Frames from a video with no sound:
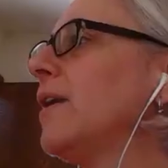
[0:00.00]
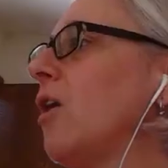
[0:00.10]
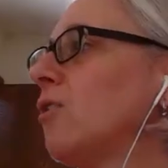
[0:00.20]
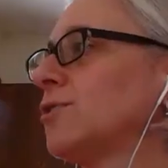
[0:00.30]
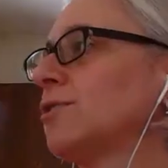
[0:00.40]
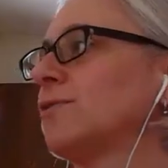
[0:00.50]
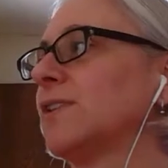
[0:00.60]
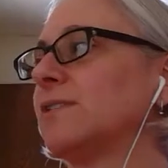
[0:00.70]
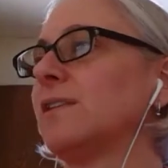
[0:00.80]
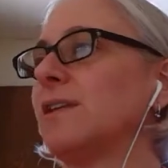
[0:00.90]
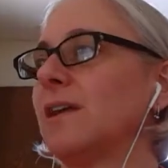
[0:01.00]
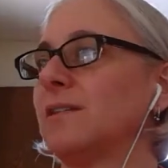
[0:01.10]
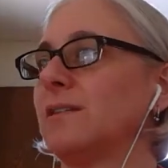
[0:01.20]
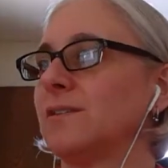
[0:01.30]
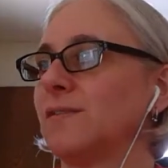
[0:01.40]
also says the 9th
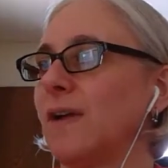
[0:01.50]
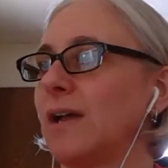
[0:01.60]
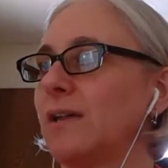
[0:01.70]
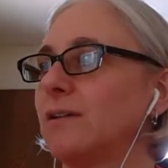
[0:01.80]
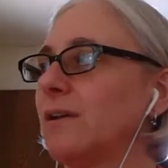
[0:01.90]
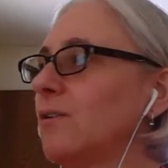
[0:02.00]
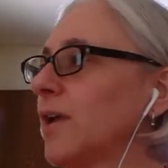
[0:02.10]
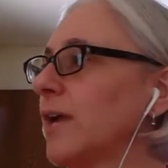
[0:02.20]
is fine. Okay,